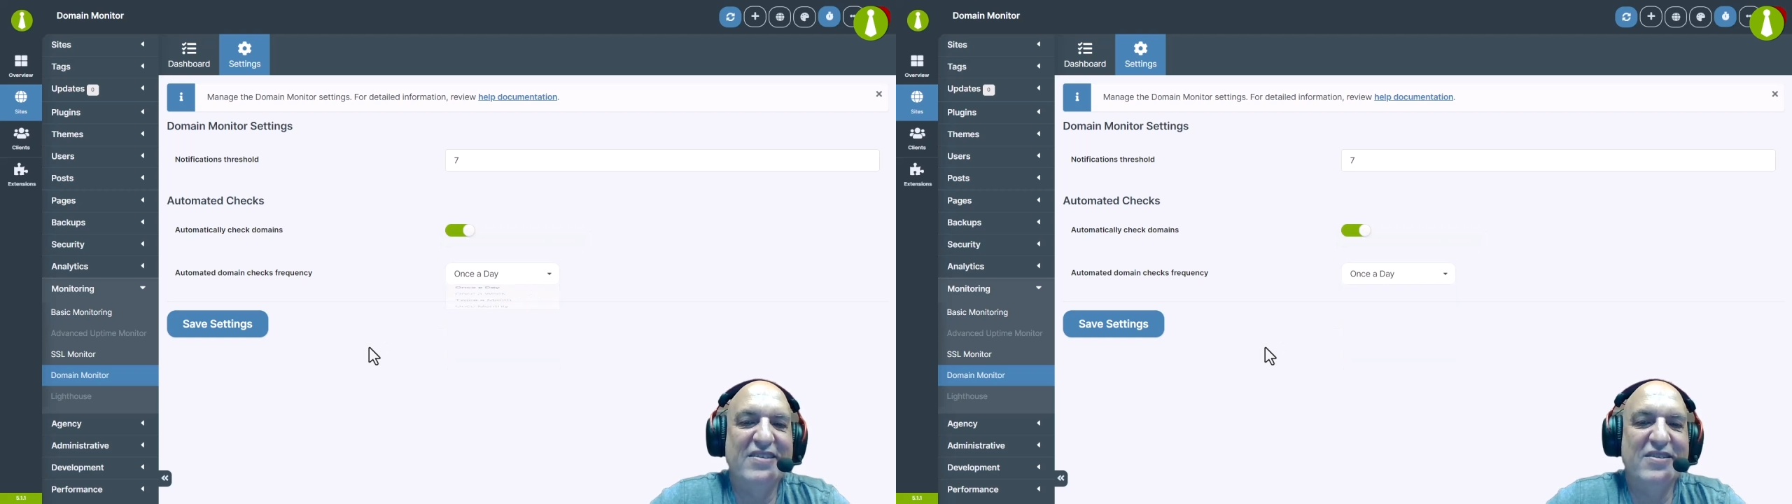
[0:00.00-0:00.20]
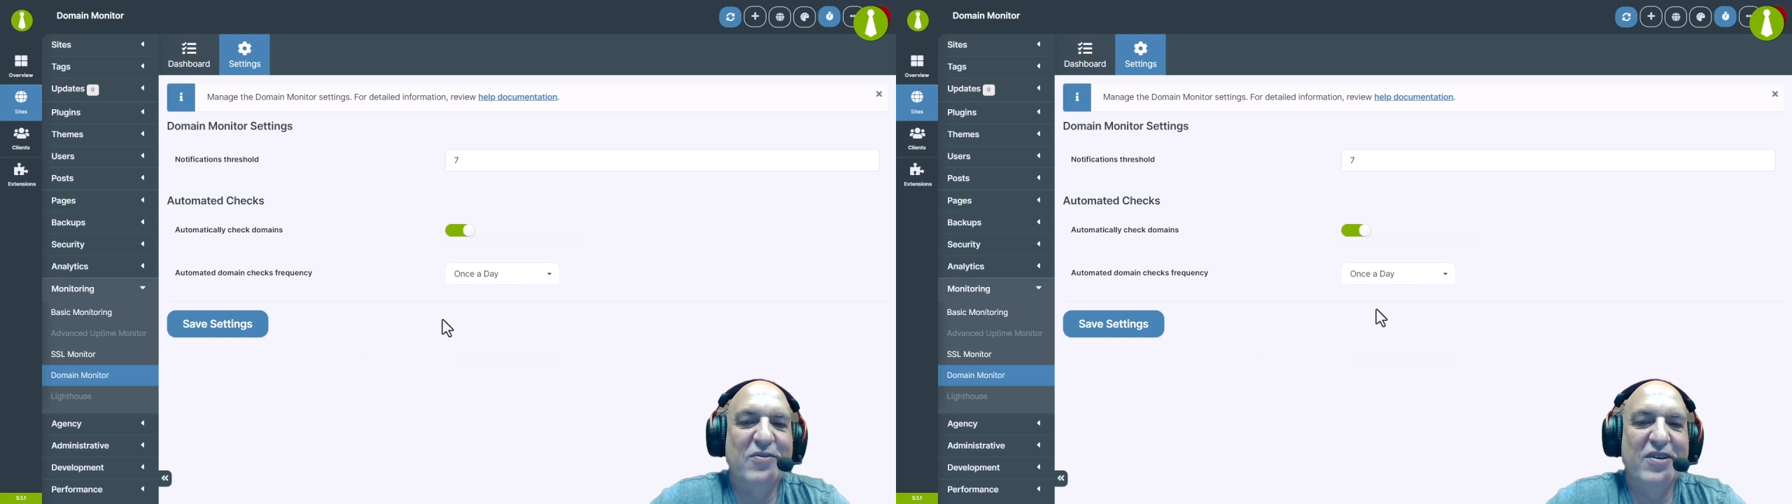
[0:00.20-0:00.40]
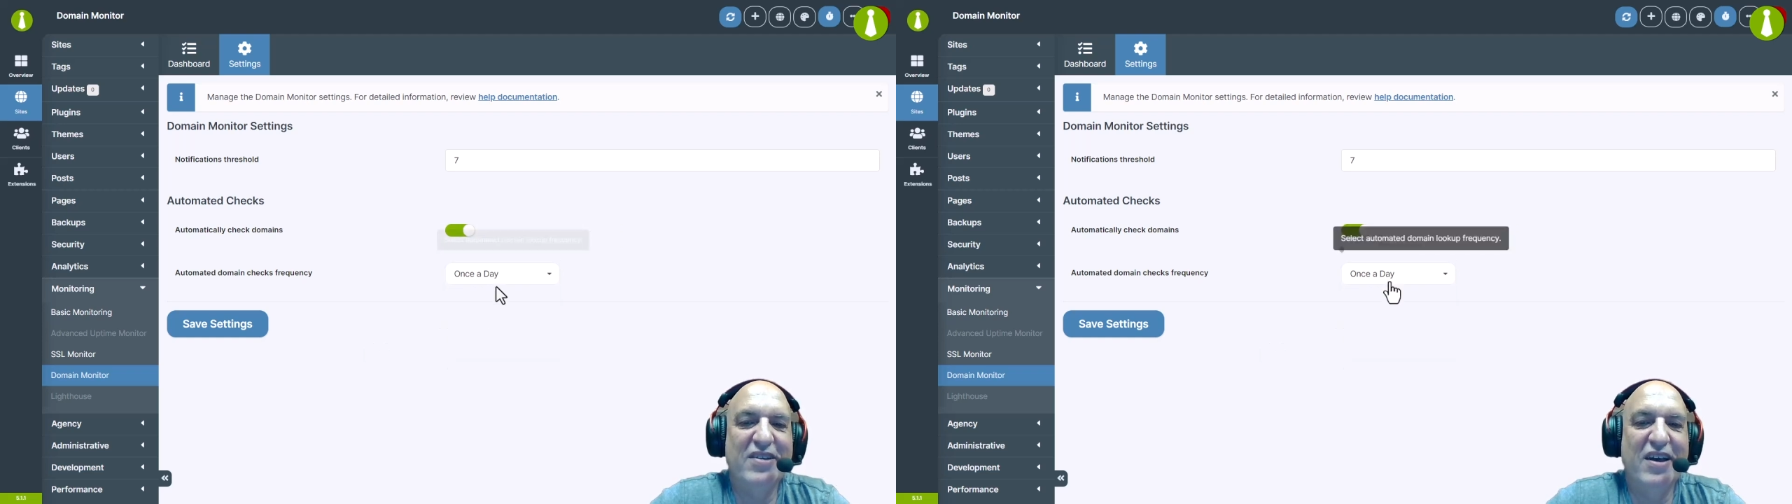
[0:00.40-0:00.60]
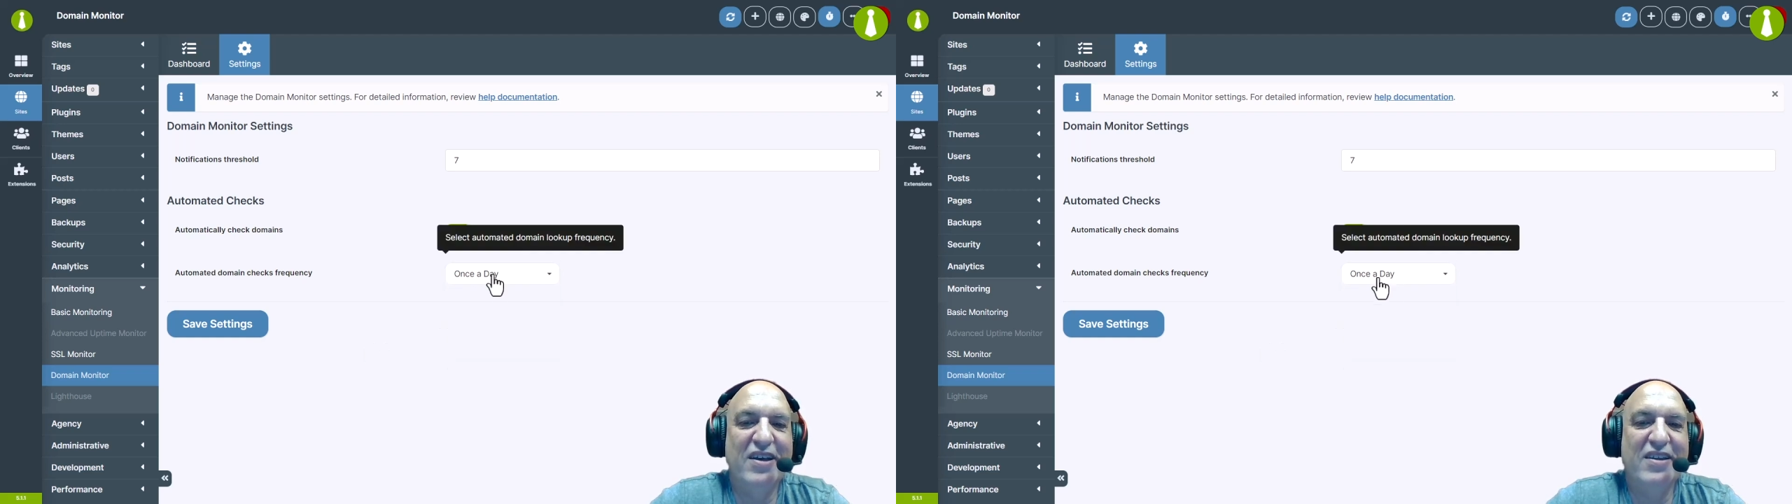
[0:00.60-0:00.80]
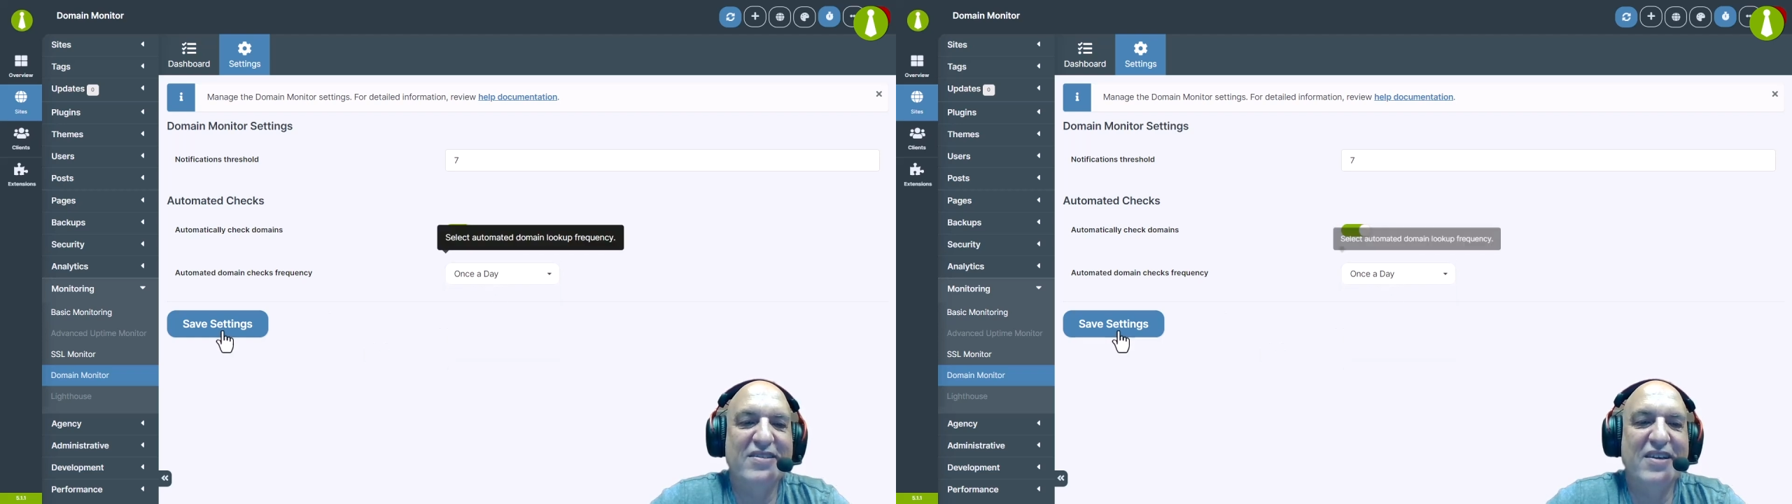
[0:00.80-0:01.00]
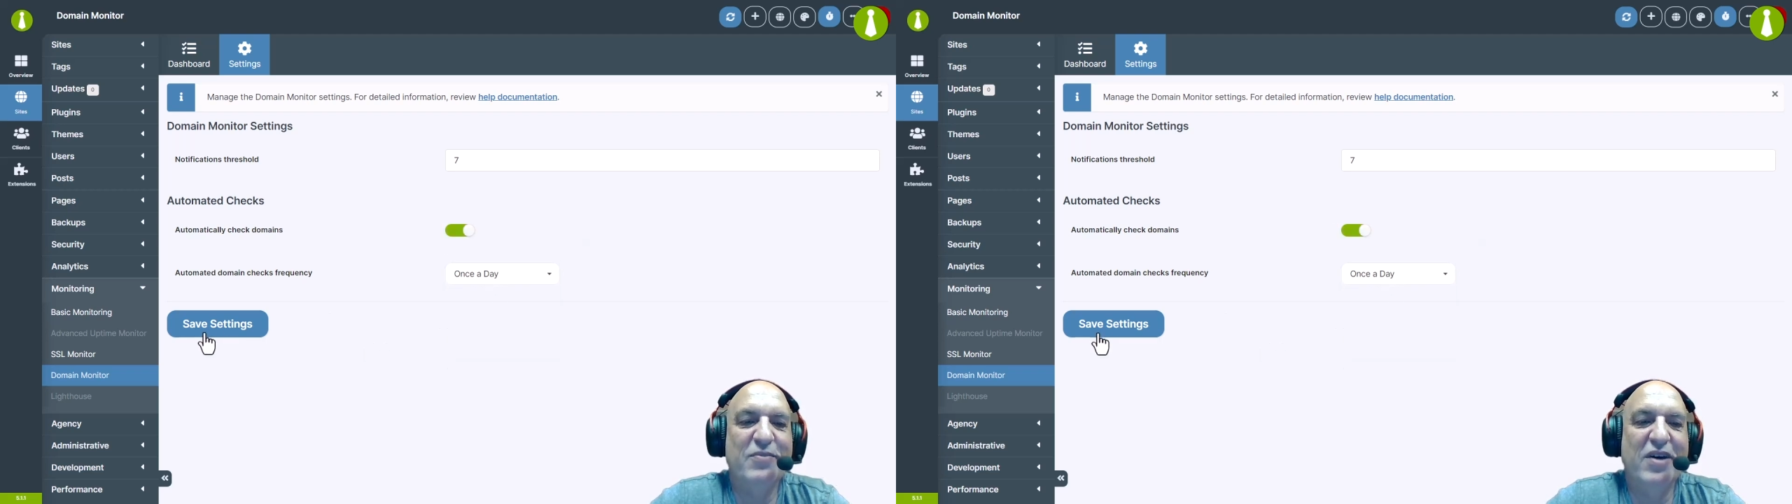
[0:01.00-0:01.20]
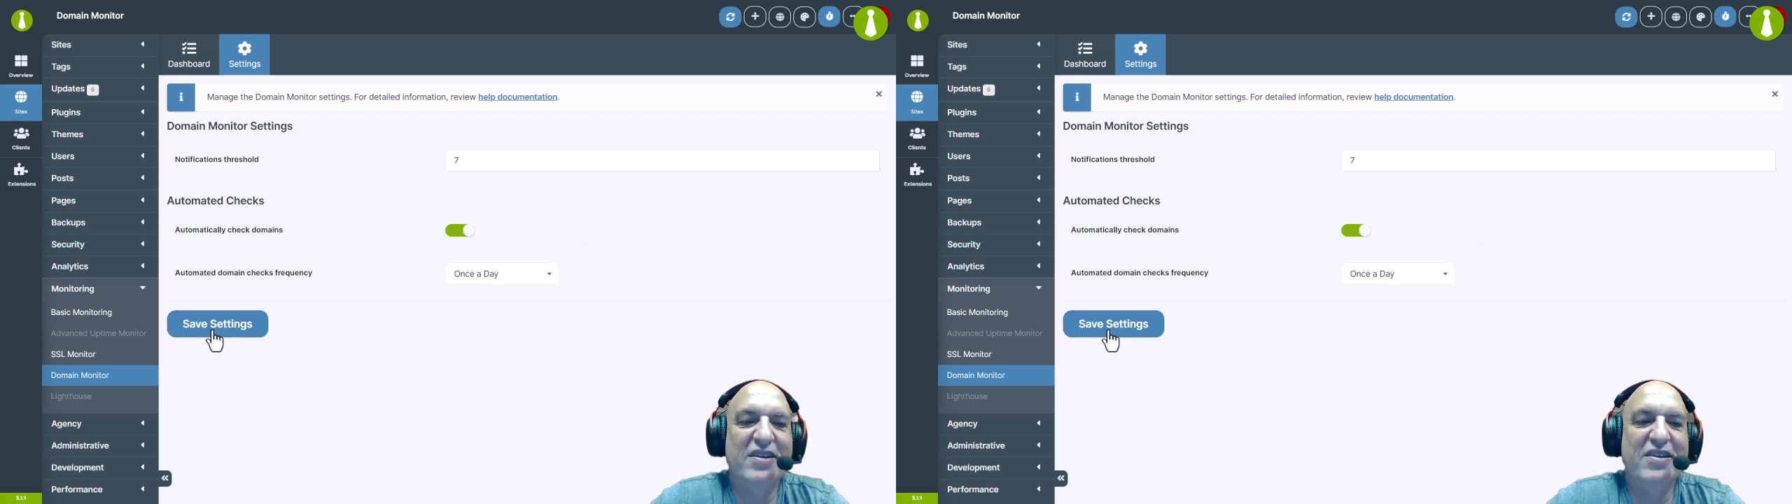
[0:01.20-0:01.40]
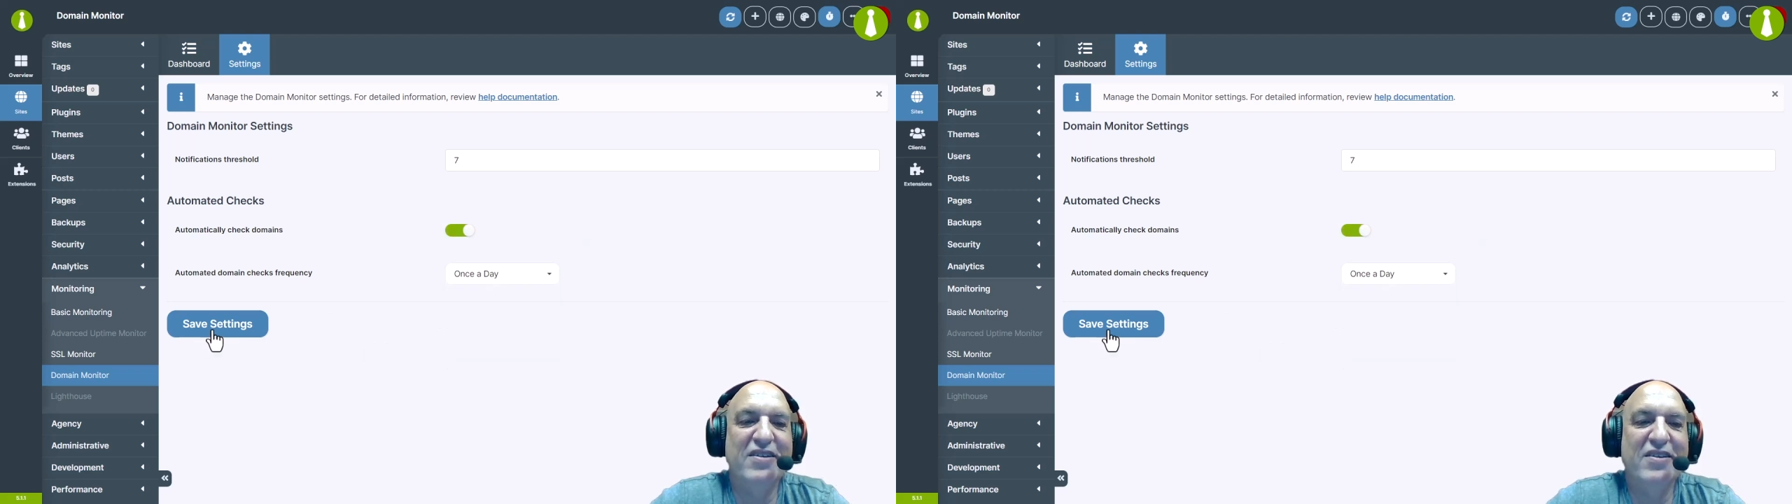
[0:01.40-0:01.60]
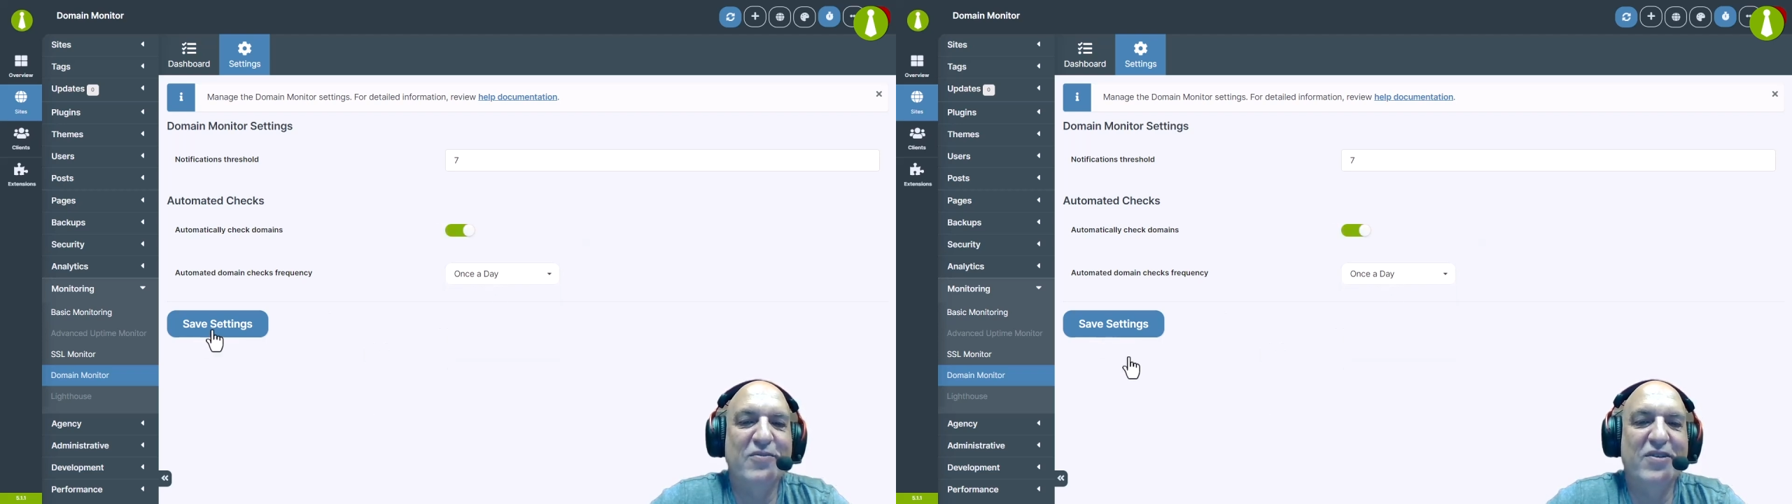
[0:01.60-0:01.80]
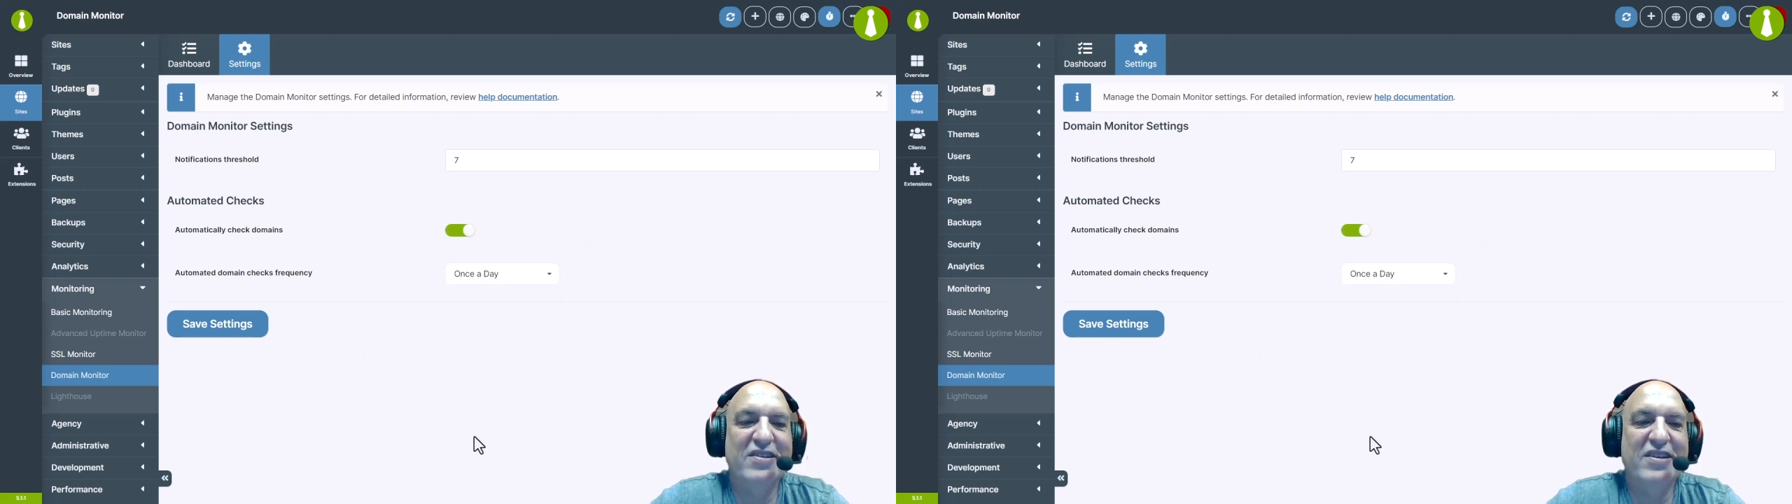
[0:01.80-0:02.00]
So once I set mine to
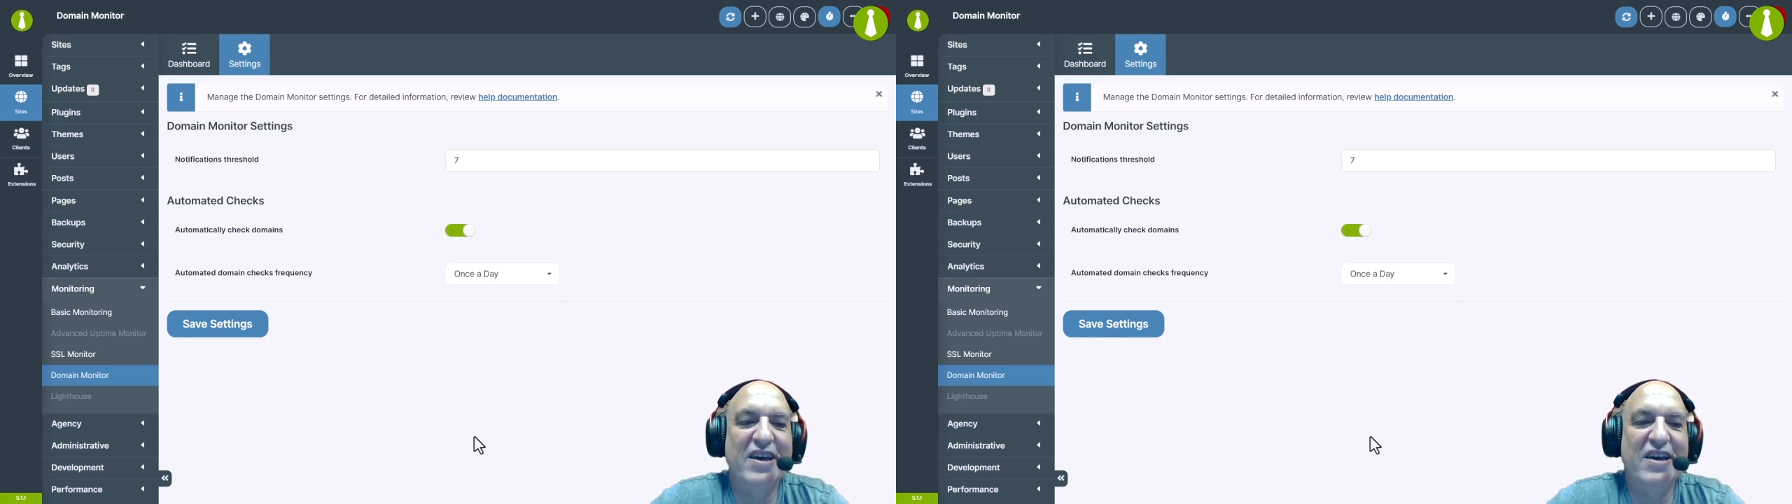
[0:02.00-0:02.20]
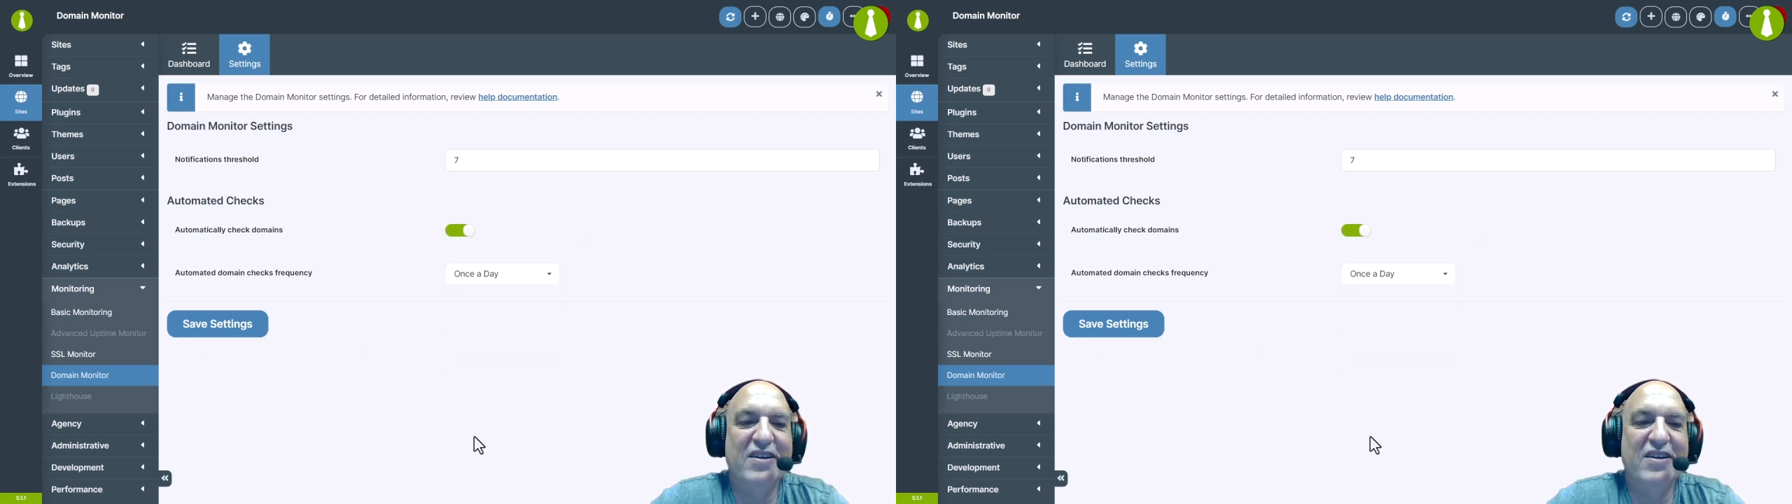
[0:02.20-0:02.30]
once a day,